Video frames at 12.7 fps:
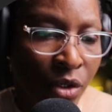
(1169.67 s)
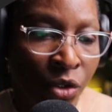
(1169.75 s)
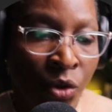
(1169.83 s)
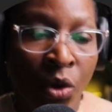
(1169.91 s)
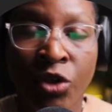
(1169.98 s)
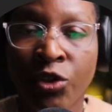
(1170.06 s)

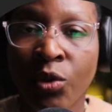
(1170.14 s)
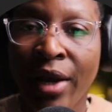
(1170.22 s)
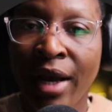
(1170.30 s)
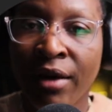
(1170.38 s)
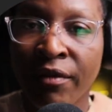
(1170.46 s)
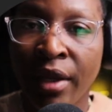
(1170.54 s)
You also
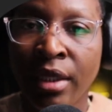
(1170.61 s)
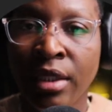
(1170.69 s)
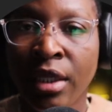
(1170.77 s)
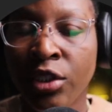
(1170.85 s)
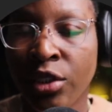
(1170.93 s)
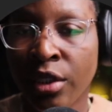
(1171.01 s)
have a
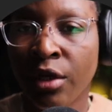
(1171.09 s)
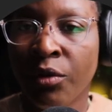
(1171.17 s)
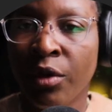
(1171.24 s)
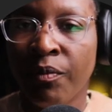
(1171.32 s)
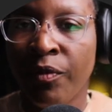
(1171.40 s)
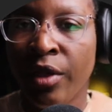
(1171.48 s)

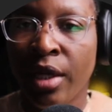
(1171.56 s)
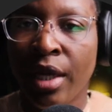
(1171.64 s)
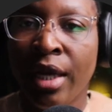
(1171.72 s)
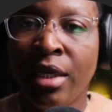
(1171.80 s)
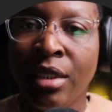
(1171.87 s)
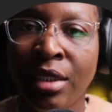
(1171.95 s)
dictionary,
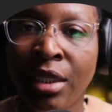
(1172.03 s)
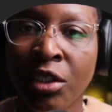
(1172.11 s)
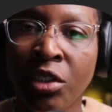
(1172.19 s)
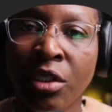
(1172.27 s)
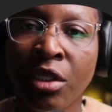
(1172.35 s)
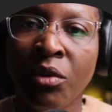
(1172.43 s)
and a
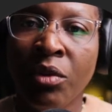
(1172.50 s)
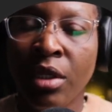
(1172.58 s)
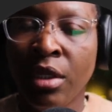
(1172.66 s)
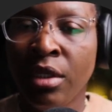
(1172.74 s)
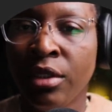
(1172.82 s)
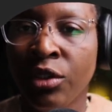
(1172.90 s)
dictionary
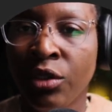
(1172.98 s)
is